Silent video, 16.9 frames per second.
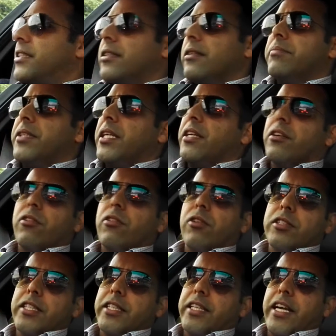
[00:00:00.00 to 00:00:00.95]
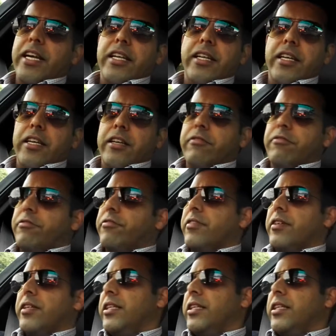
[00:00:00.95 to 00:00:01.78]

something alternative